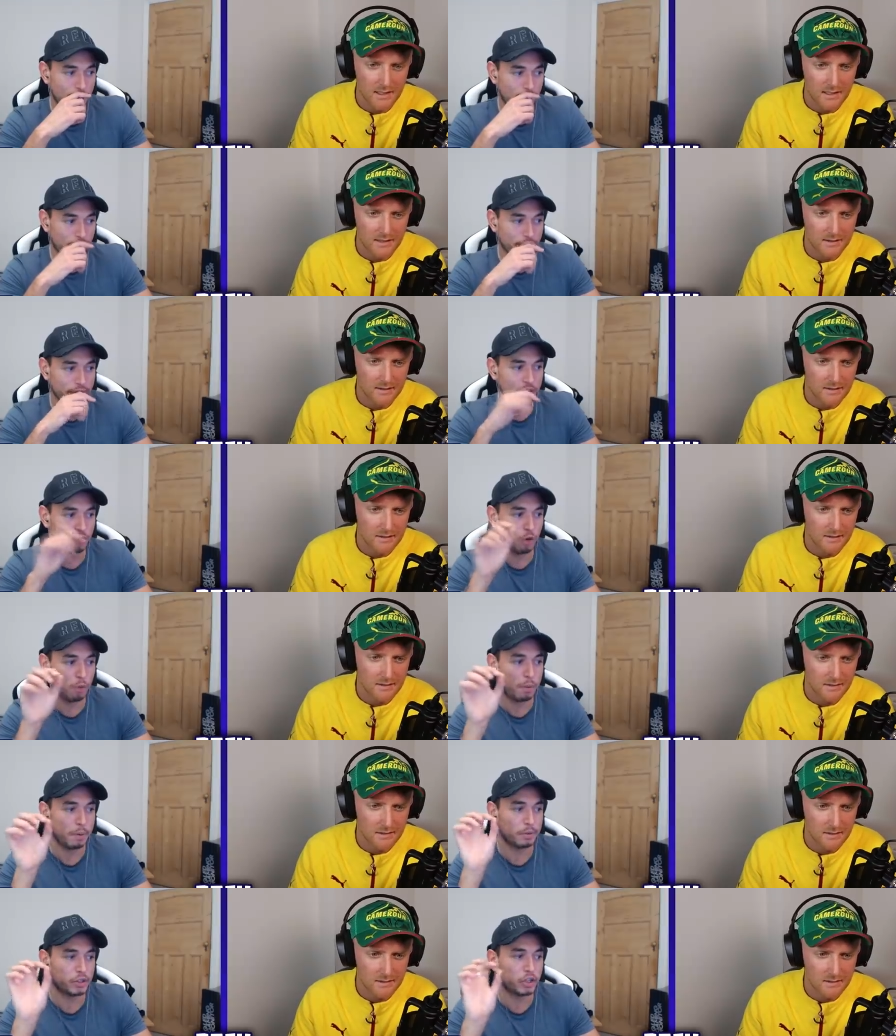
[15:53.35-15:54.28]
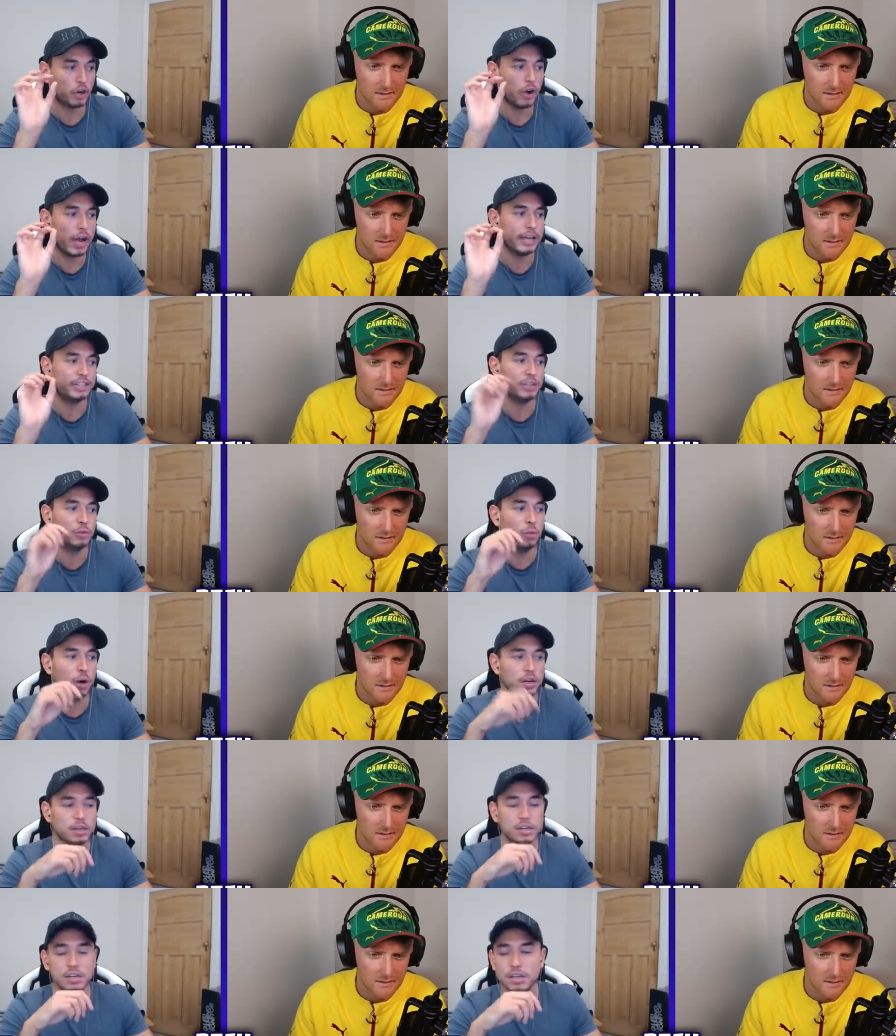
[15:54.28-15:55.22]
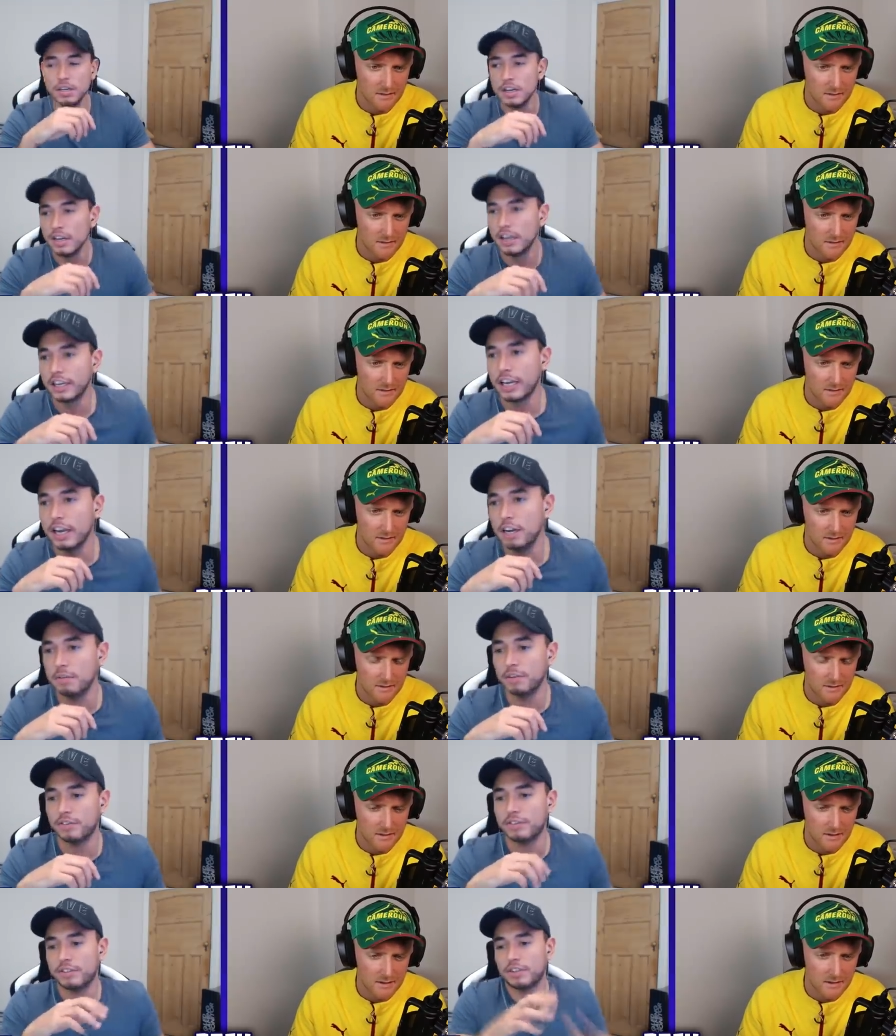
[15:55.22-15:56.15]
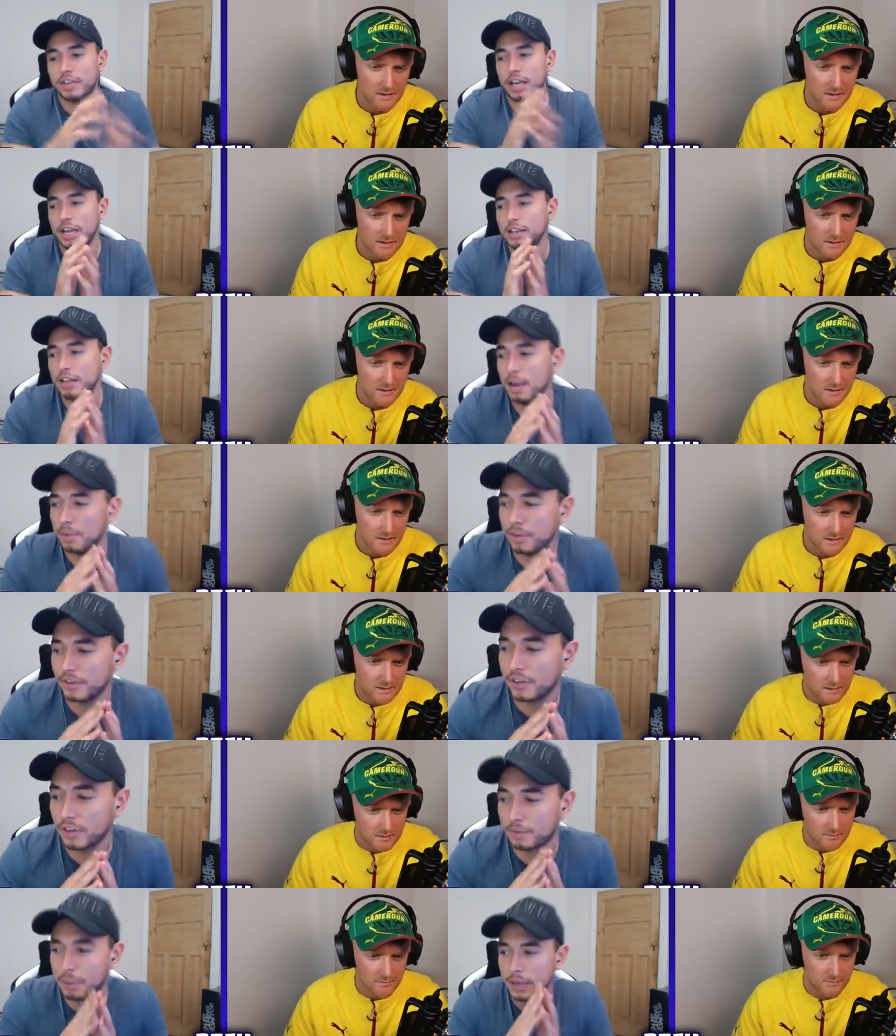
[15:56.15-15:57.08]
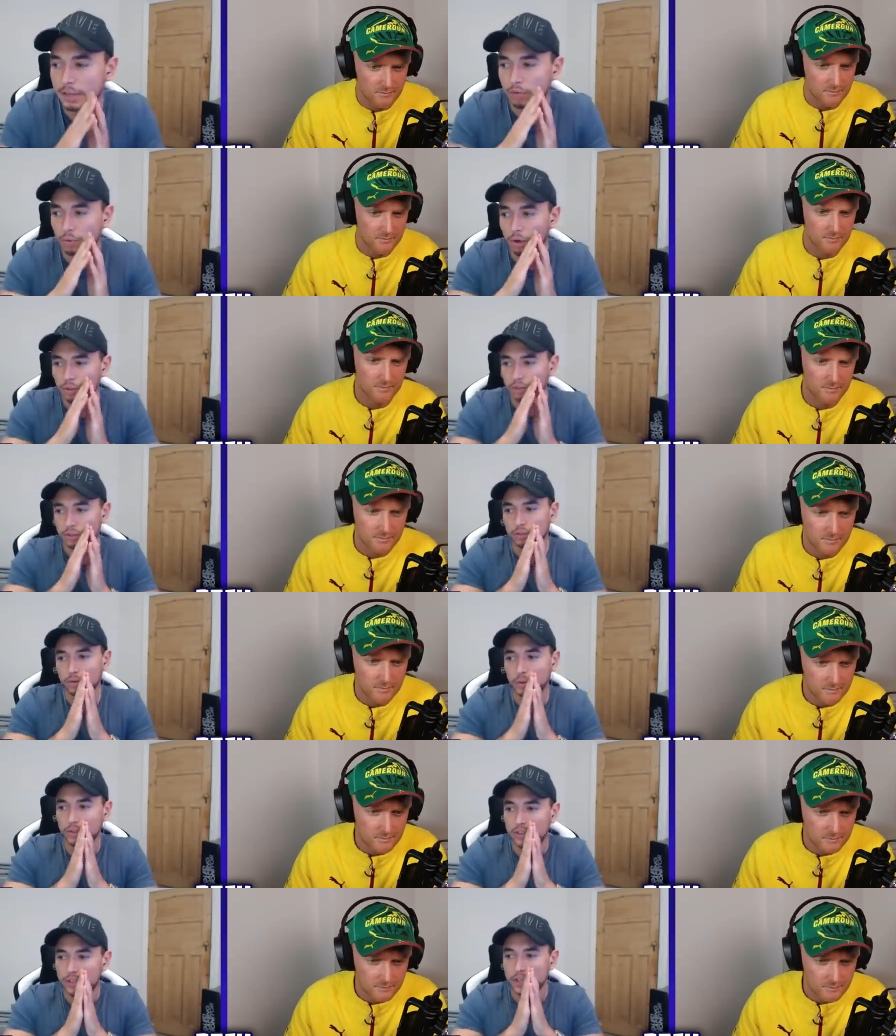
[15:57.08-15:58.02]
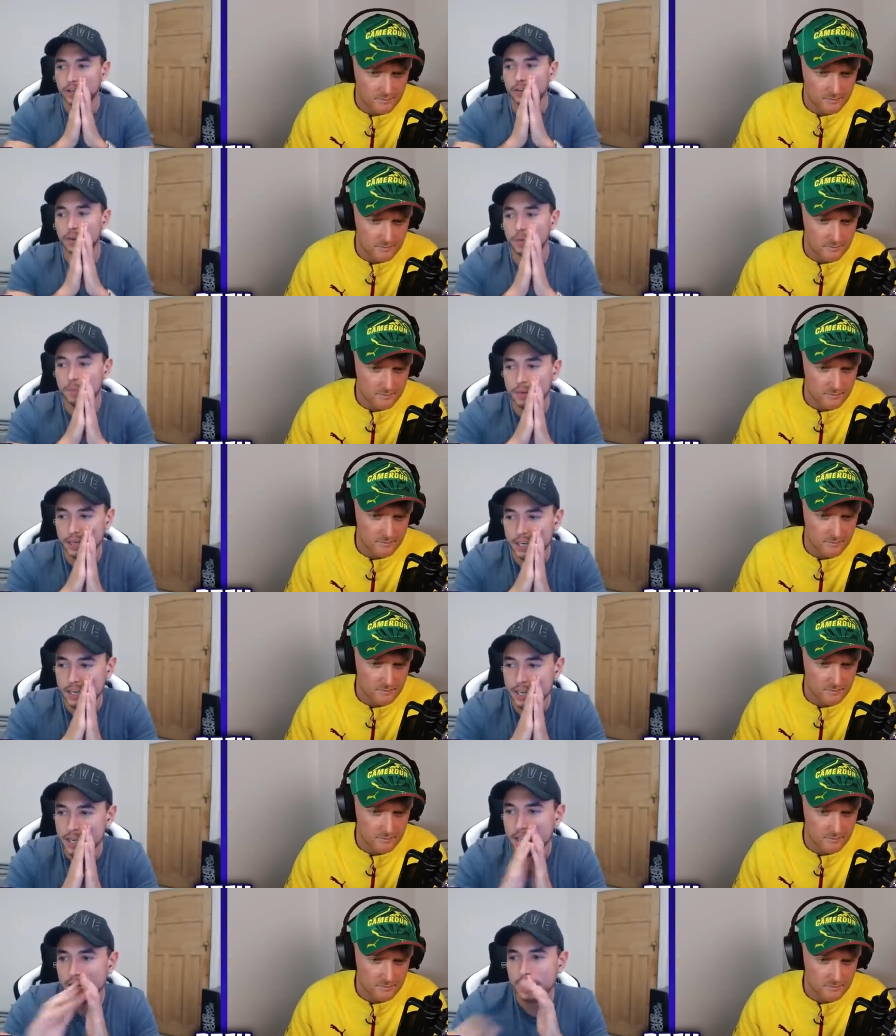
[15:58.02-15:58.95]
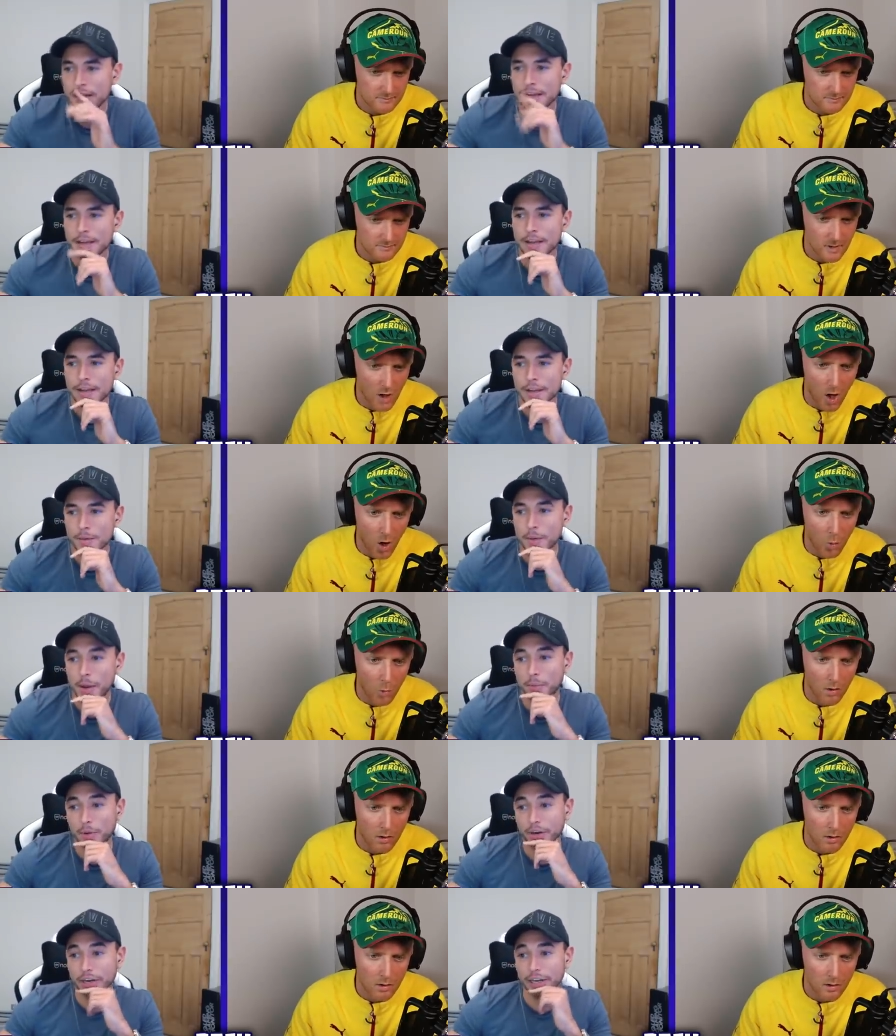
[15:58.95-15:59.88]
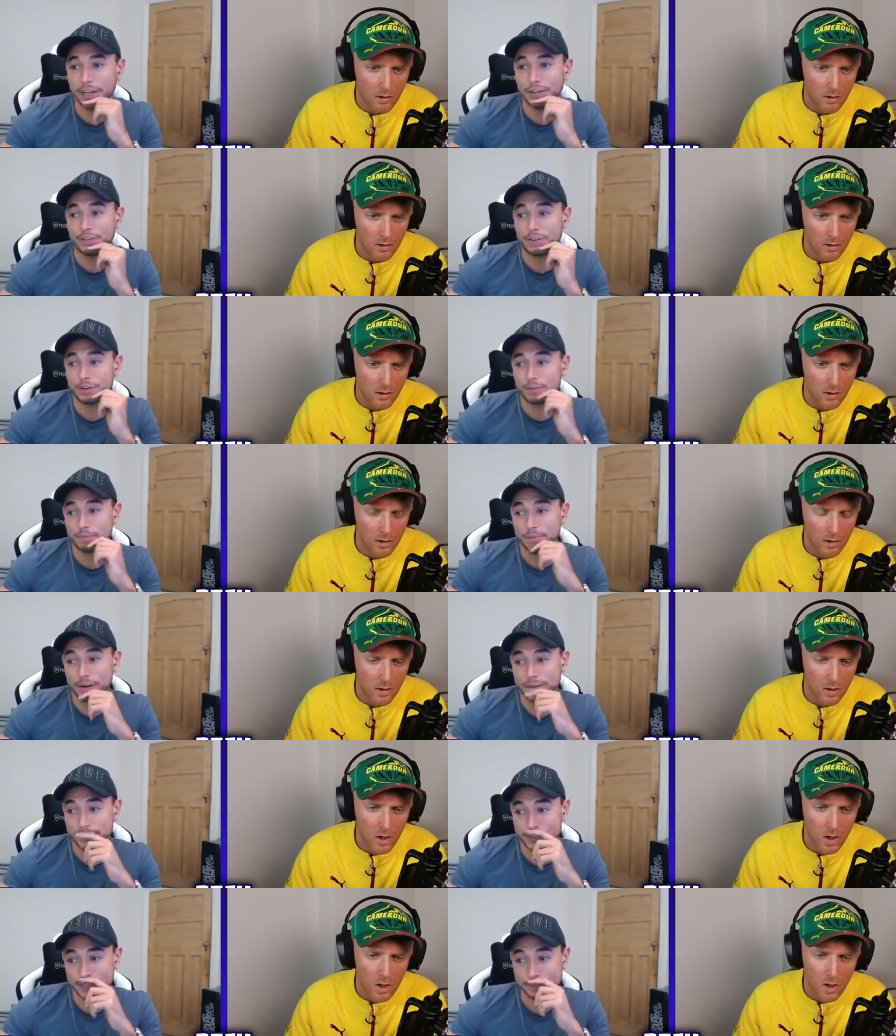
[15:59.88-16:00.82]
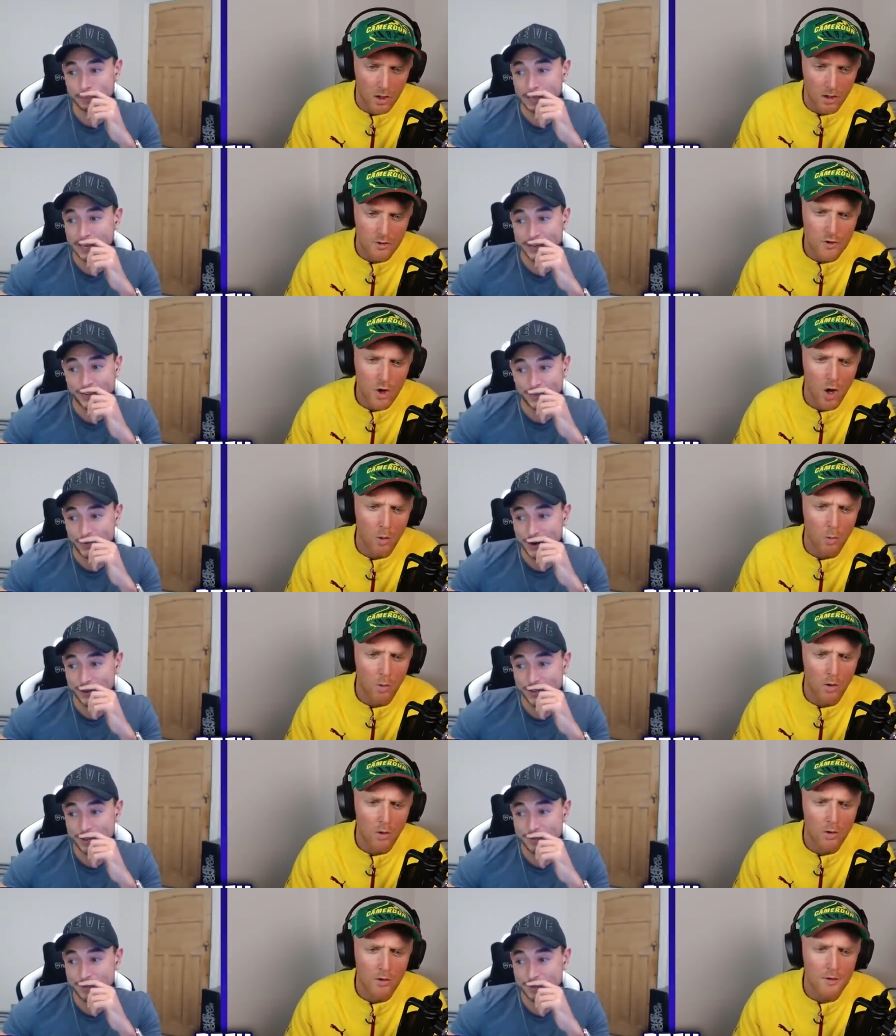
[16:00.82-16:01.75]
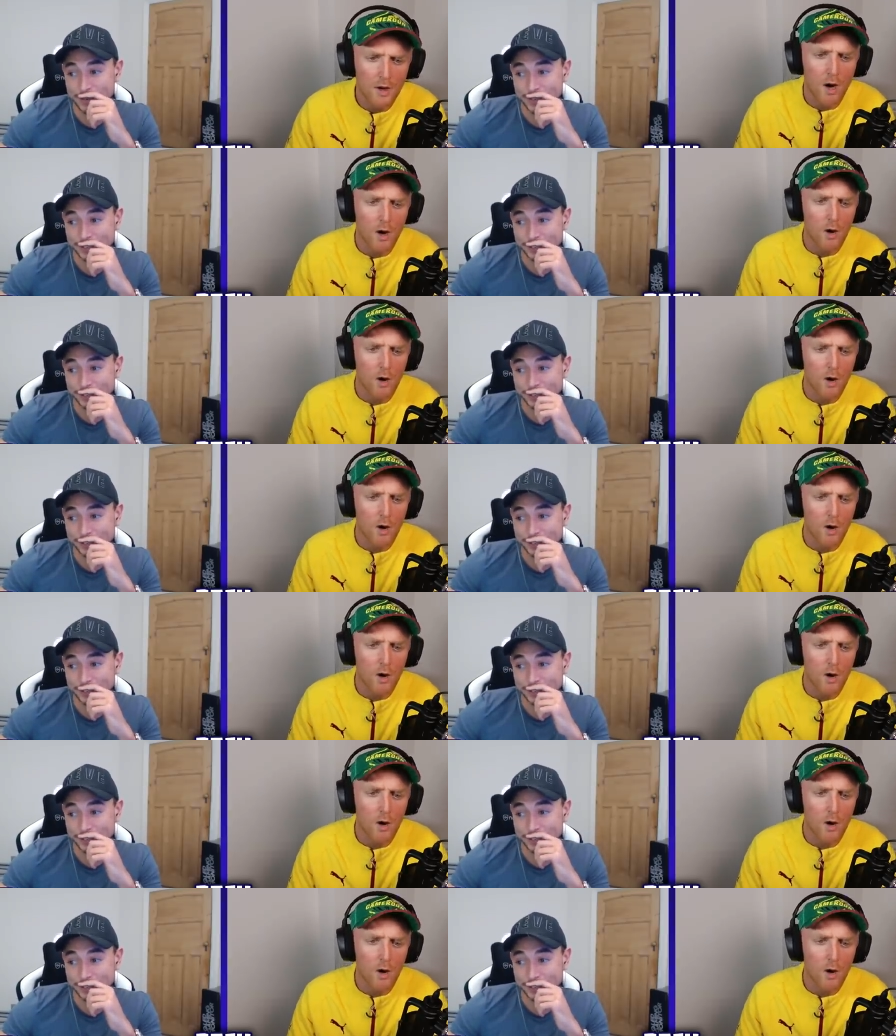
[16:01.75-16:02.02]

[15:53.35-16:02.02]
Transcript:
Speaker 1: I'm going to say rock, paper, shot, eighty-one. Get a little bit, little bit of suspense whilst, whilst Theo's opening here. Oh. Man, I'm looking at the freaking price of these players no. as well, and they're flipping no.